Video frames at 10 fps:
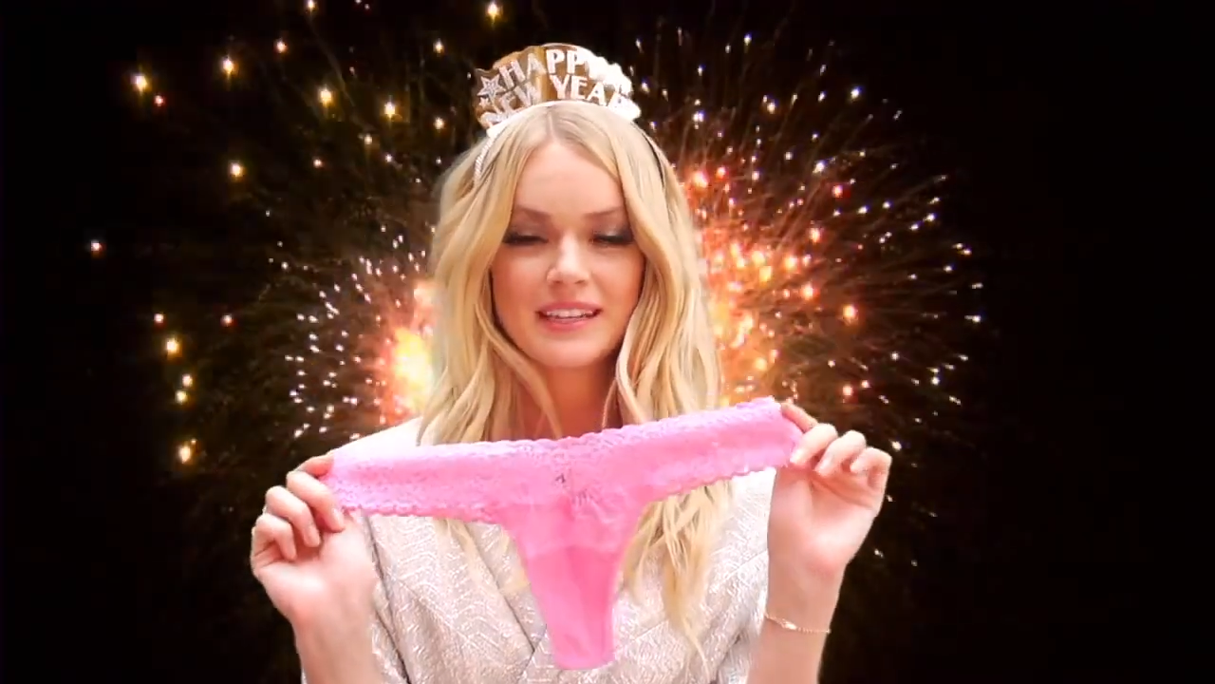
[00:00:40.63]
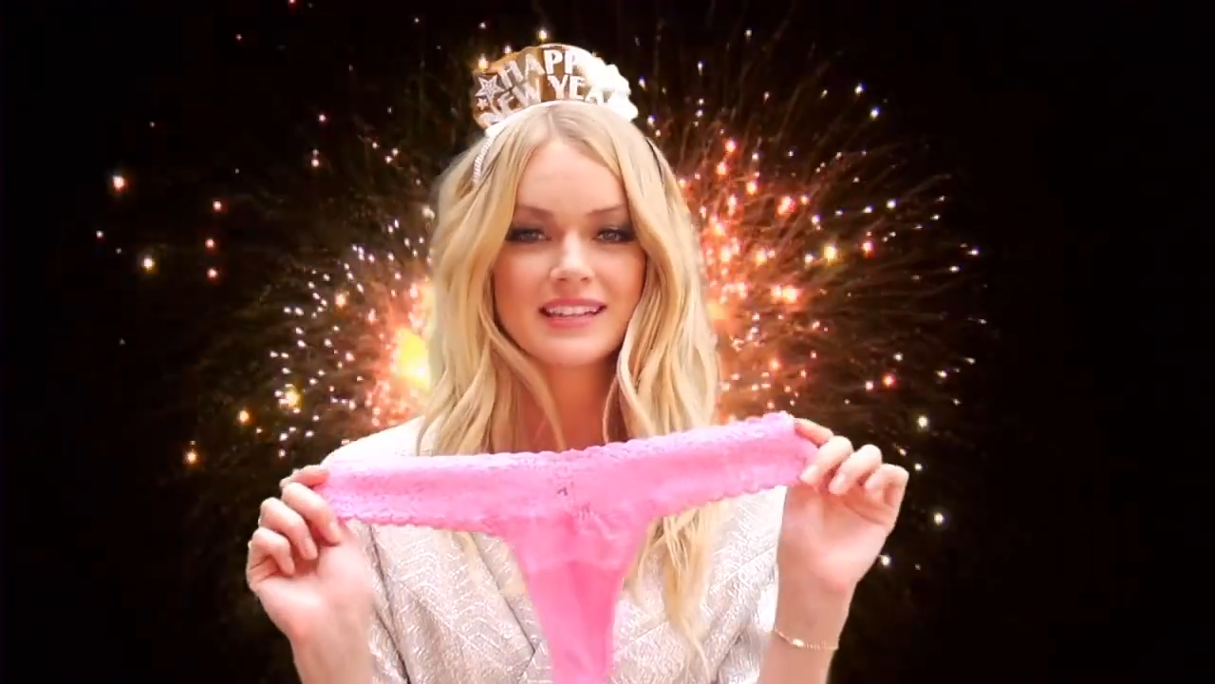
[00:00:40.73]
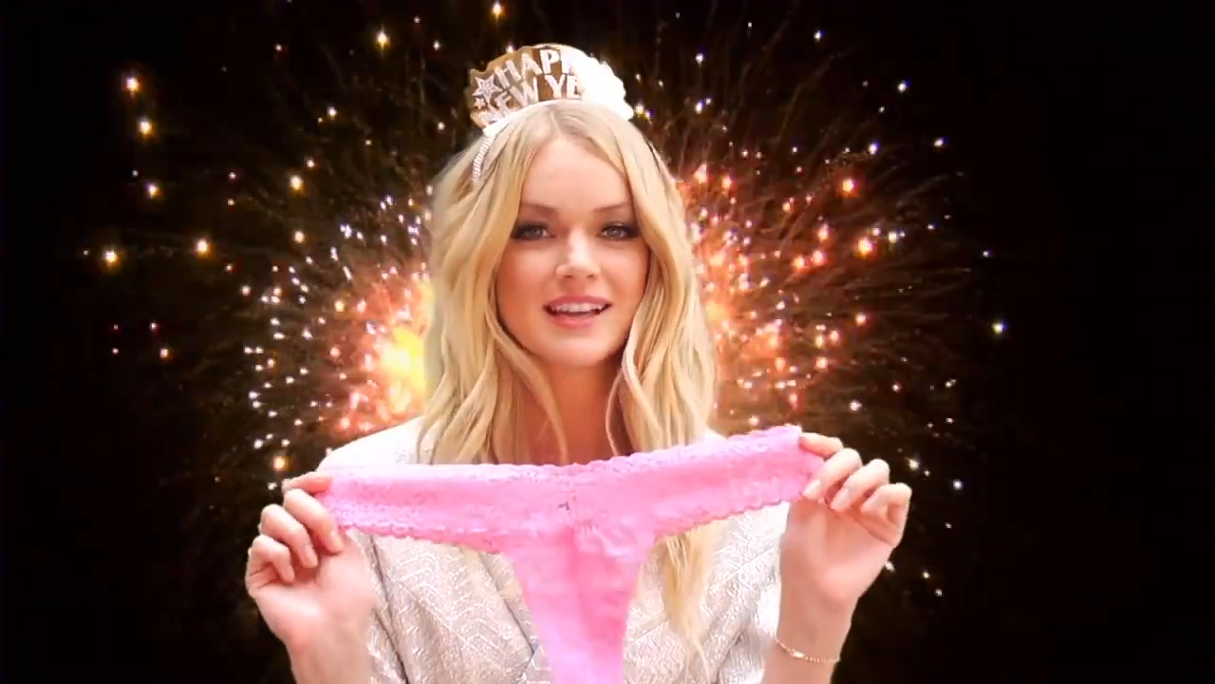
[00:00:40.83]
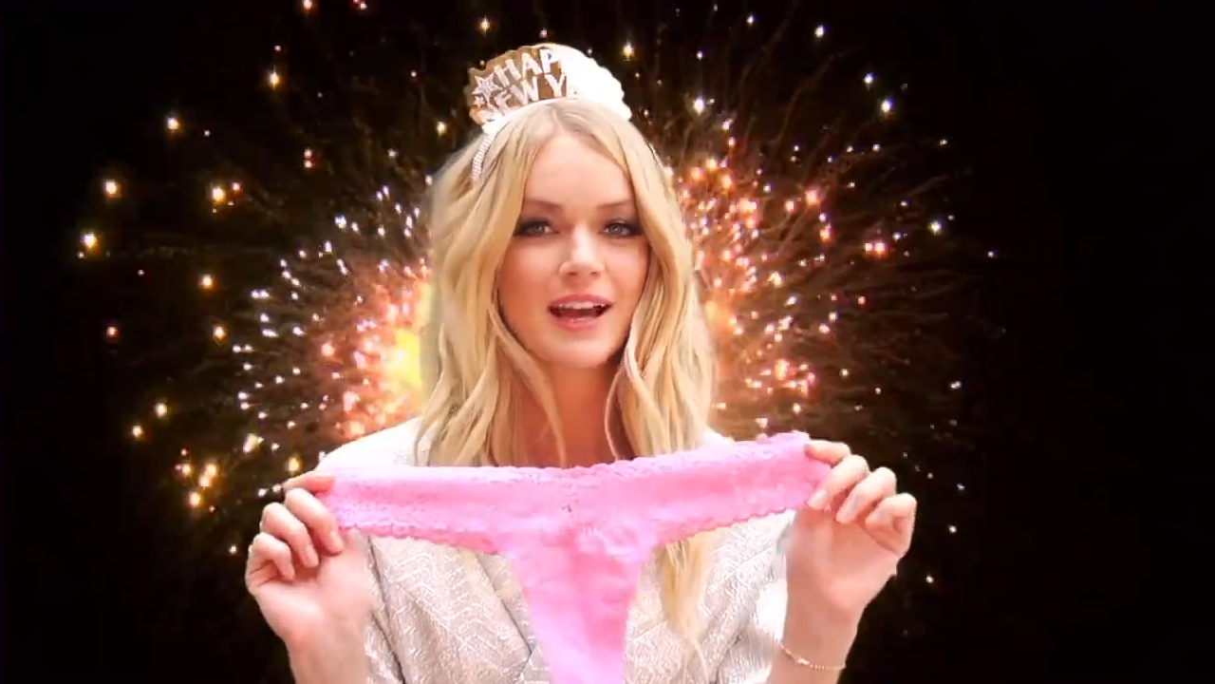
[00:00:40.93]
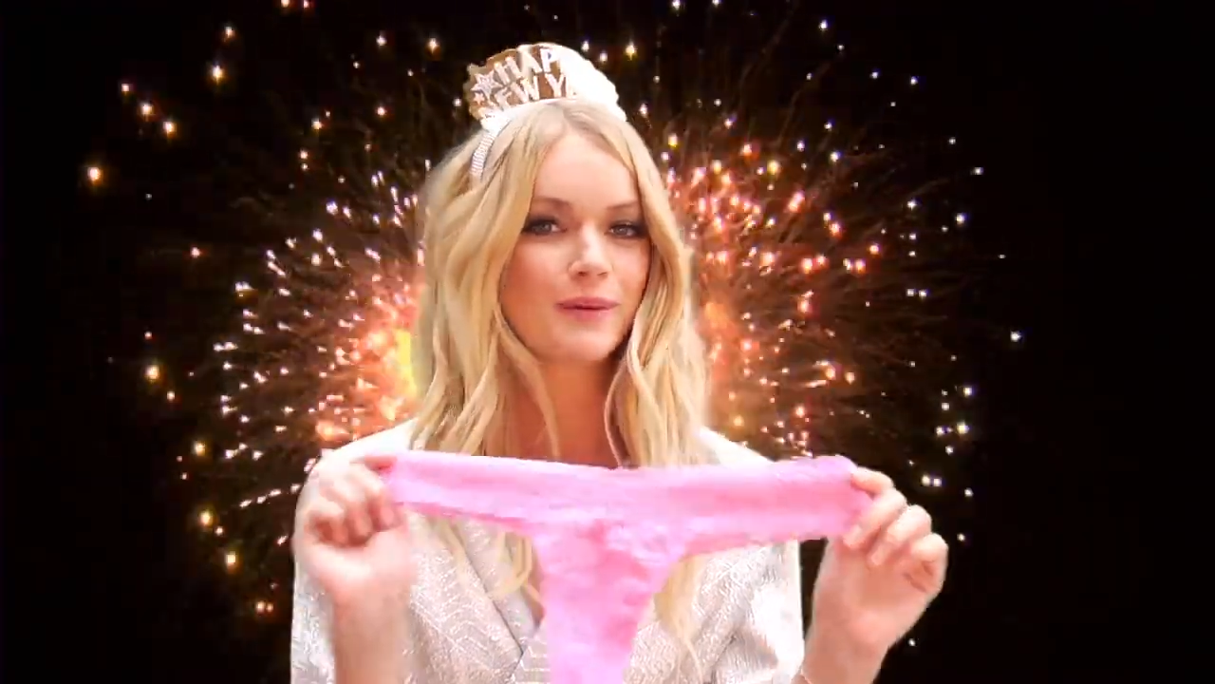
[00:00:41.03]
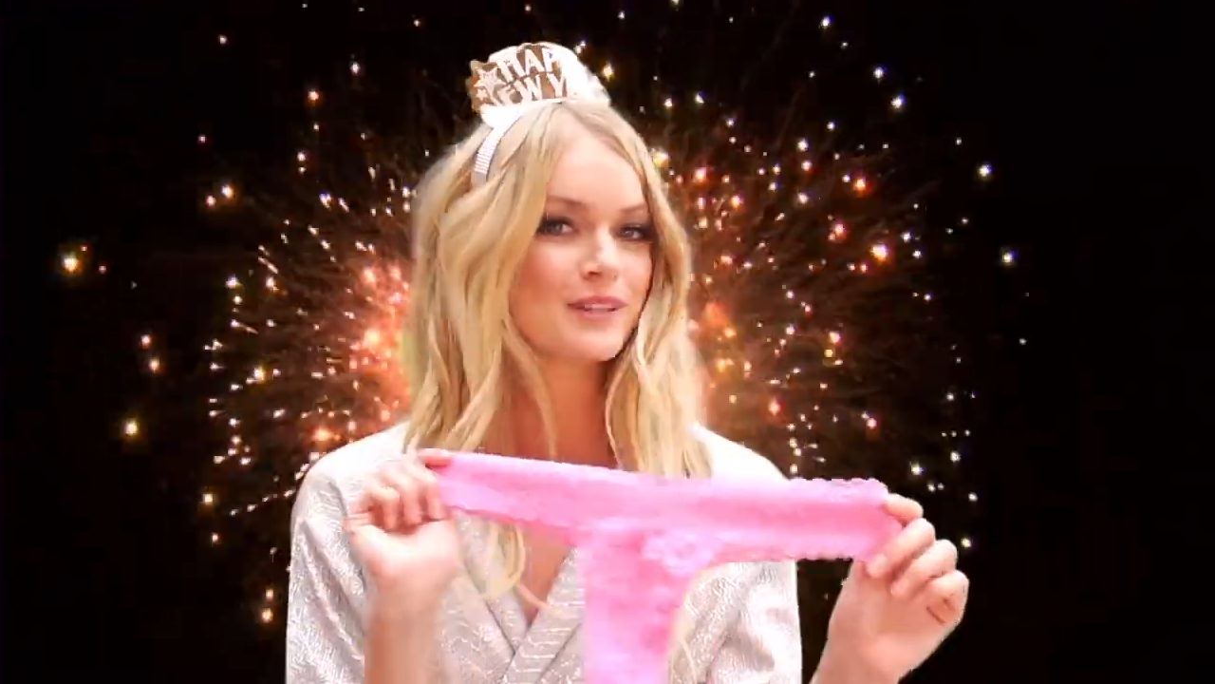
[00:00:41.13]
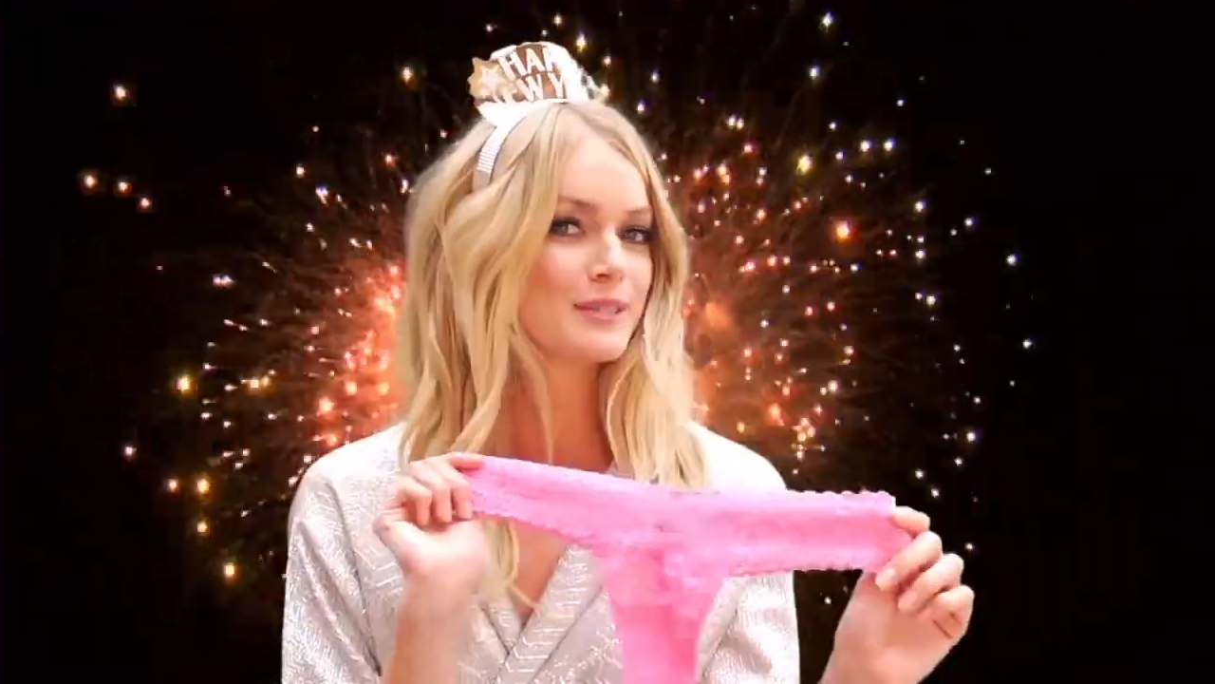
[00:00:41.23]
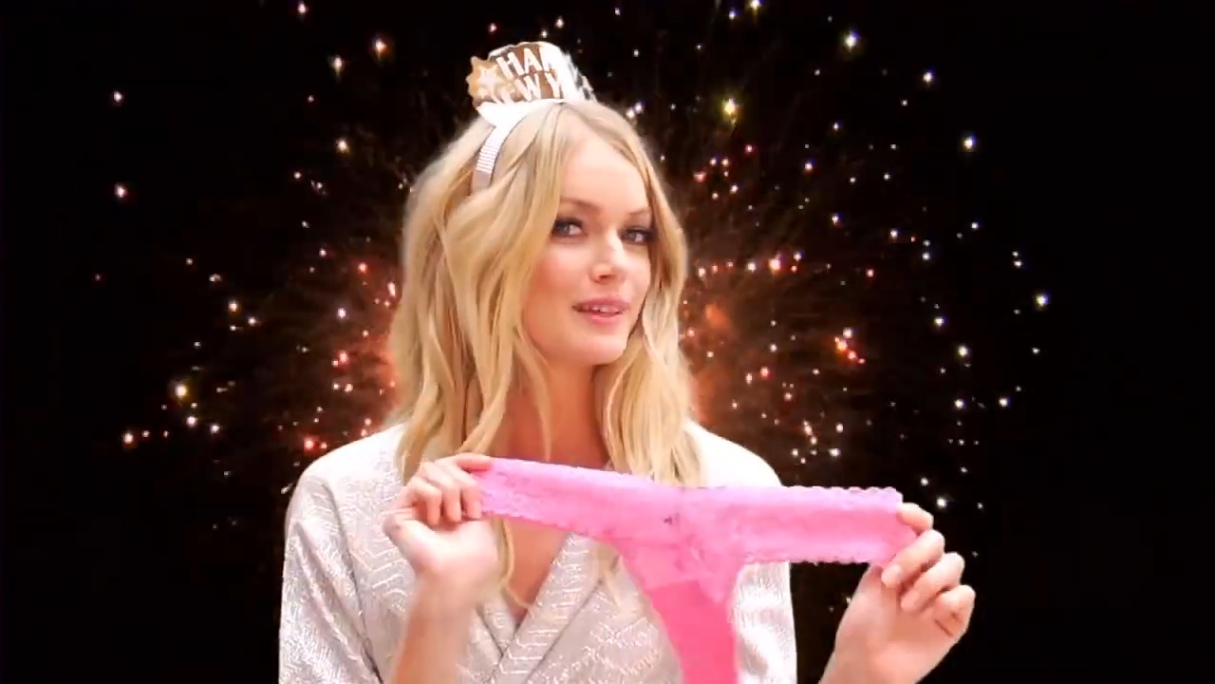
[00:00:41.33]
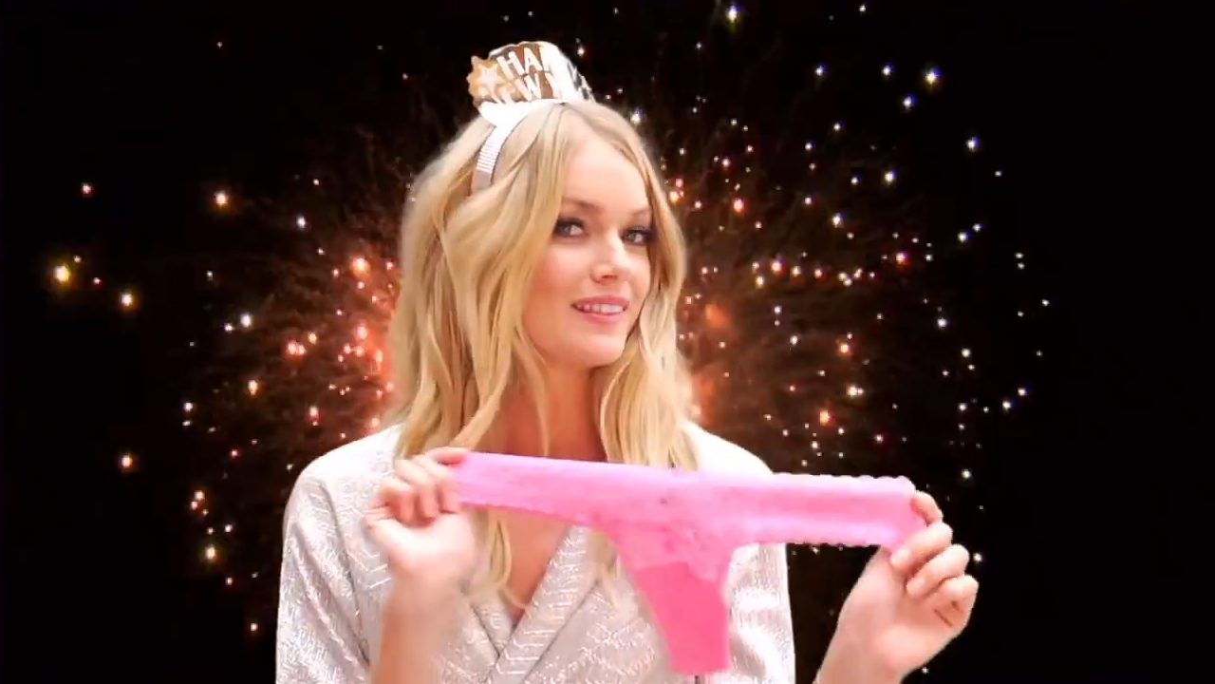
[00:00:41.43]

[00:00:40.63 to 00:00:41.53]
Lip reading: because I want to